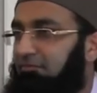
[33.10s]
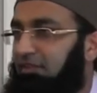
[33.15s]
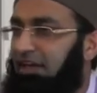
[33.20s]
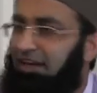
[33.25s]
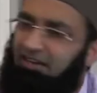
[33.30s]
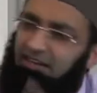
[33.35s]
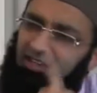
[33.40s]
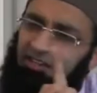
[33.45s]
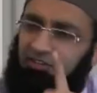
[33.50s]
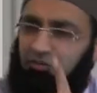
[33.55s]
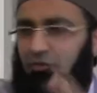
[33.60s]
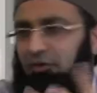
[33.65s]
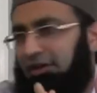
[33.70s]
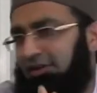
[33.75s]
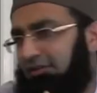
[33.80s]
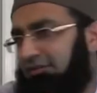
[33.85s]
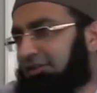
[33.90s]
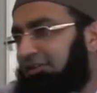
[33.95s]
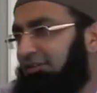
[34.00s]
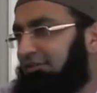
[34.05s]
At least
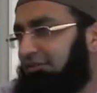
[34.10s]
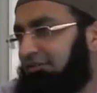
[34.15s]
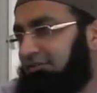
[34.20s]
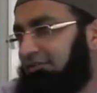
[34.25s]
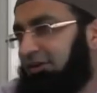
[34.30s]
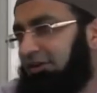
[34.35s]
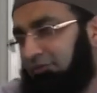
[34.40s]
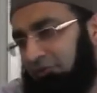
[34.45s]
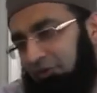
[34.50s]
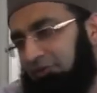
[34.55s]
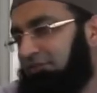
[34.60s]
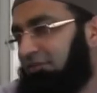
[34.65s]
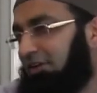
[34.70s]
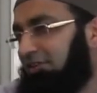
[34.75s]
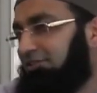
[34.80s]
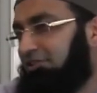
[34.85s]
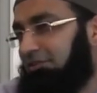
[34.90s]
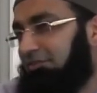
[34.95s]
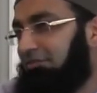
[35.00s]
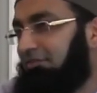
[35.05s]
one, man. One was
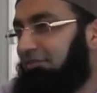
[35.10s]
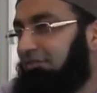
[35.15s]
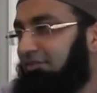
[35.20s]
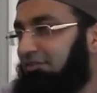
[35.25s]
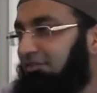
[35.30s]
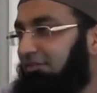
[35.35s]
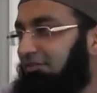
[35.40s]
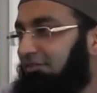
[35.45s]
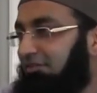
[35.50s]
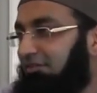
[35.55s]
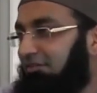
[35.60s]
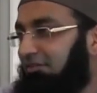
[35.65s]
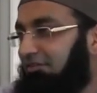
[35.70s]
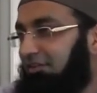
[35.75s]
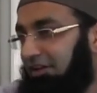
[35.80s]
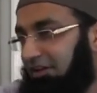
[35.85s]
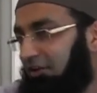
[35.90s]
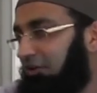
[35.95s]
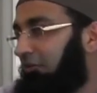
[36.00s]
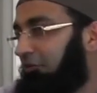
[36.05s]
wajib
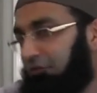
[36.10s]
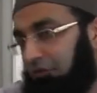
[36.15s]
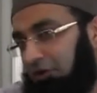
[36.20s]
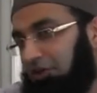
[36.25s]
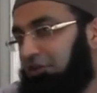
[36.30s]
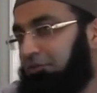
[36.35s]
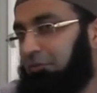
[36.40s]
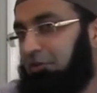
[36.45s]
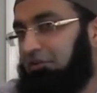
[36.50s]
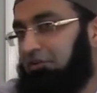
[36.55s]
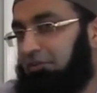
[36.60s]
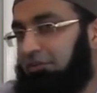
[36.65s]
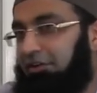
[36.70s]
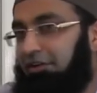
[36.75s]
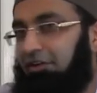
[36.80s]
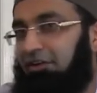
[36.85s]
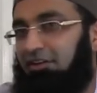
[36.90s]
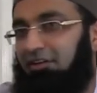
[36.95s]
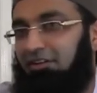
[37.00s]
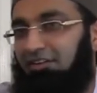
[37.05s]
for
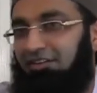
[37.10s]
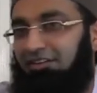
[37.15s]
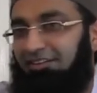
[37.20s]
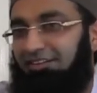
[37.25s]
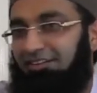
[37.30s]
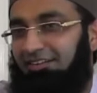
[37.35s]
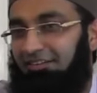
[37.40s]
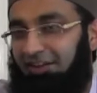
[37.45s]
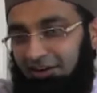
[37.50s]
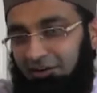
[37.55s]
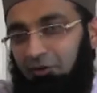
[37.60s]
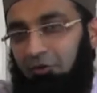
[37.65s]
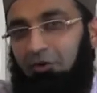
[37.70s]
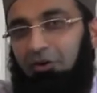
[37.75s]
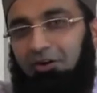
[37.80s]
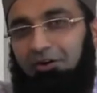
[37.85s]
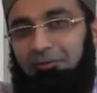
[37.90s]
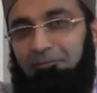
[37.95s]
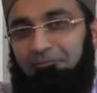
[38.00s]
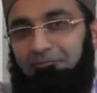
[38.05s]
responsibility. Right or
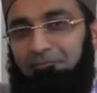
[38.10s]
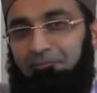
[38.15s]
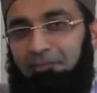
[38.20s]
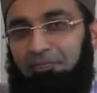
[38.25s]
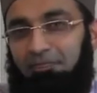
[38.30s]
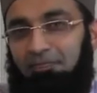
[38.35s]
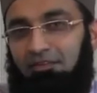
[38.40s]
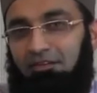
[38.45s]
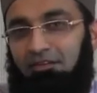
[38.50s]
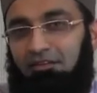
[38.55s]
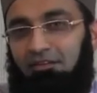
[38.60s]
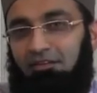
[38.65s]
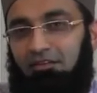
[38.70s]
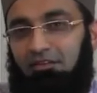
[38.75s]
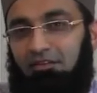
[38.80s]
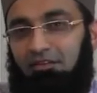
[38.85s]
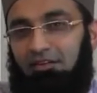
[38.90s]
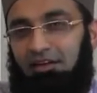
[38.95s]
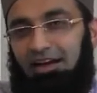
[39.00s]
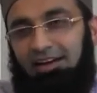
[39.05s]
wrong?
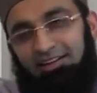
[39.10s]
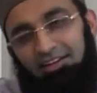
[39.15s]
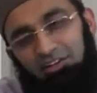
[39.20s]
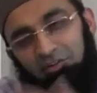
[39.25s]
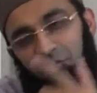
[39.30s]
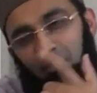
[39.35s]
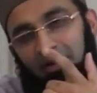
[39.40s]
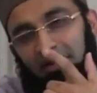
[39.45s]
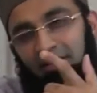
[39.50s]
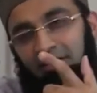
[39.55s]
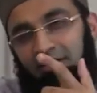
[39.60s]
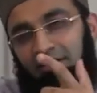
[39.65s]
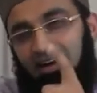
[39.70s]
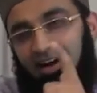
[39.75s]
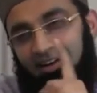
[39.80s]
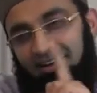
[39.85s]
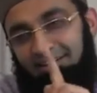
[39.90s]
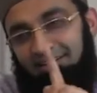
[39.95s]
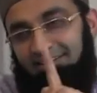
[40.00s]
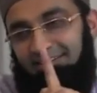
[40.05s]
At least one
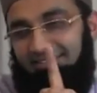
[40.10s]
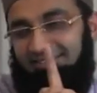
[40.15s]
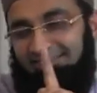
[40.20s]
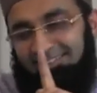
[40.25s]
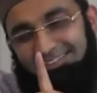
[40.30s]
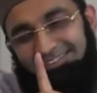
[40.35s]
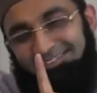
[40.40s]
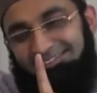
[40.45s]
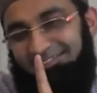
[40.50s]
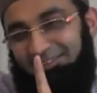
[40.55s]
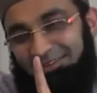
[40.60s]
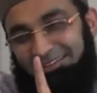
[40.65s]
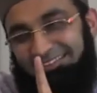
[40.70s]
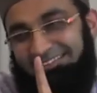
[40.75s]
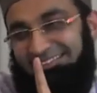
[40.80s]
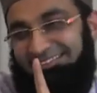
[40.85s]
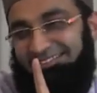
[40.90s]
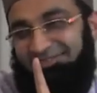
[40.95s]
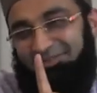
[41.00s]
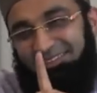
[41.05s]
gali.
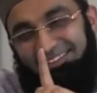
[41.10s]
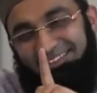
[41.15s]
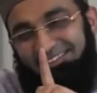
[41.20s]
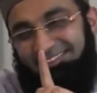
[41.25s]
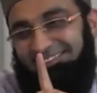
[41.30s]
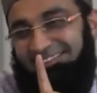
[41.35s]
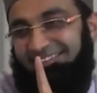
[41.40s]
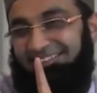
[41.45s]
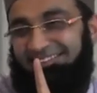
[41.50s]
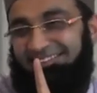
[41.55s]
One, please.